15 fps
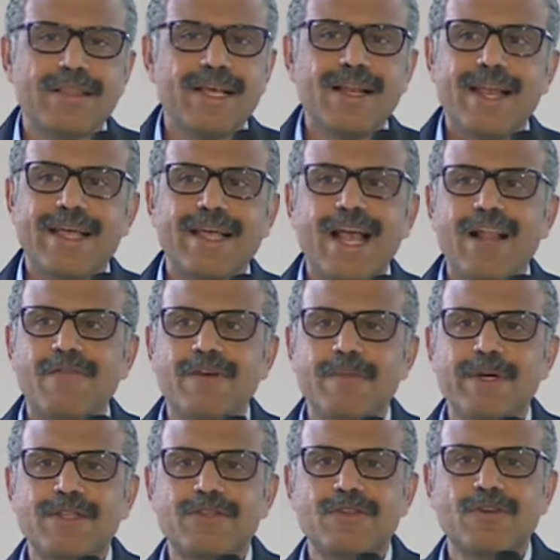they're like
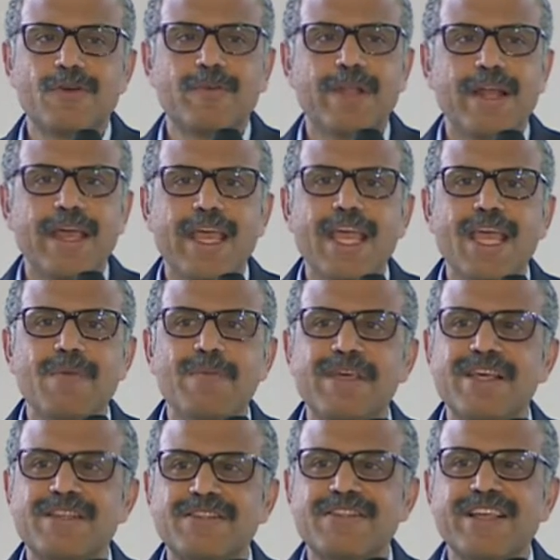alphabet soup, A,
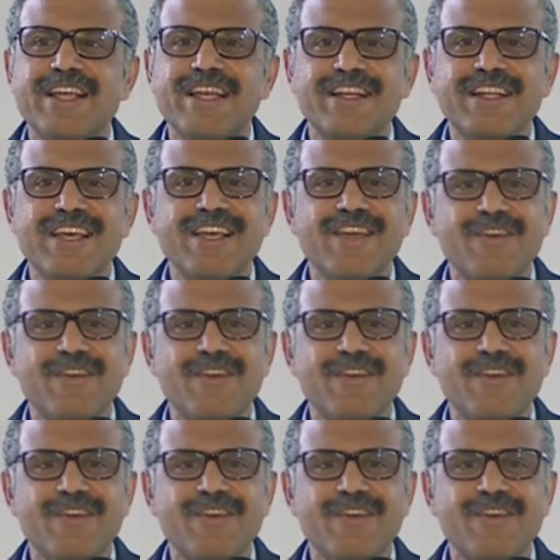B, C, D.